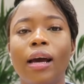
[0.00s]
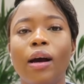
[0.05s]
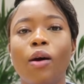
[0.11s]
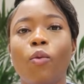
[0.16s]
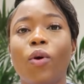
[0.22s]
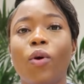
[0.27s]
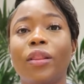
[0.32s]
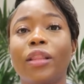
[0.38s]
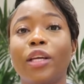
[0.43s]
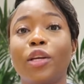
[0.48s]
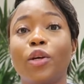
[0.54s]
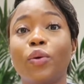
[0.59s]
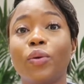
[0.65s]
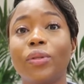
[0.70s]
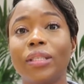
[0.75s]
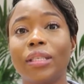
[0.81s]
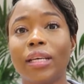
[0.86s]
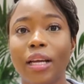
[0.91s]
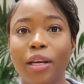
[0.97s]
what they
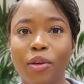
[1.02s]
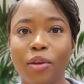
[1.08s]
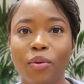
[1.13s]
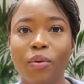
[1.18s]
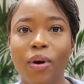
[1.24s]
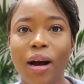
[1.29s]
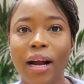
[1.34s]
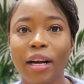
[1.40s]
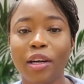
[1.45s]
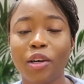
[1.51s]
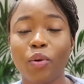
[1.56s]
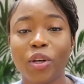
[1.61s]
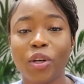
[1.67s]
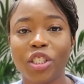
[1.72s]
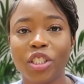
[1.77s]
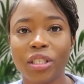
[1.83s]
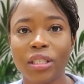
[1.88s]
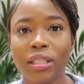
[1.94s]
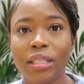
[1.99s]
don't tell you, and the
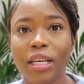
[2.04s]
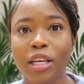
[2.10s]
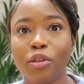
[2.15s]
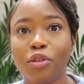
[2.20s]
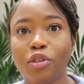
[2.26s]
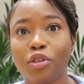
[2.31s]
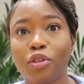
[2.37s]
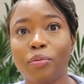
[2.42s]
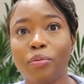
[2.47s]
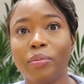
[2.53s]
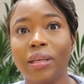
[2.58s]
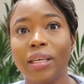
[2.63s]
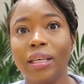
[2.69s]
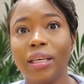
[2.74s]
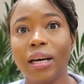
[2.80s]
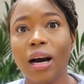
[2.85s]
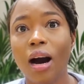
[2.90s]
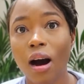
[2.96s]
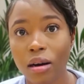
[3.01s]
questions that you should be
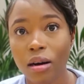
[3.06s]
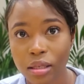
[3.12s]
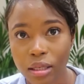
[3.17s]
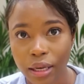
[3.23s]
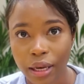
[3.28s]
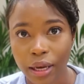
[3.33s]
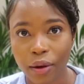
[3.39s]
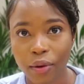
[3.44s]
asking.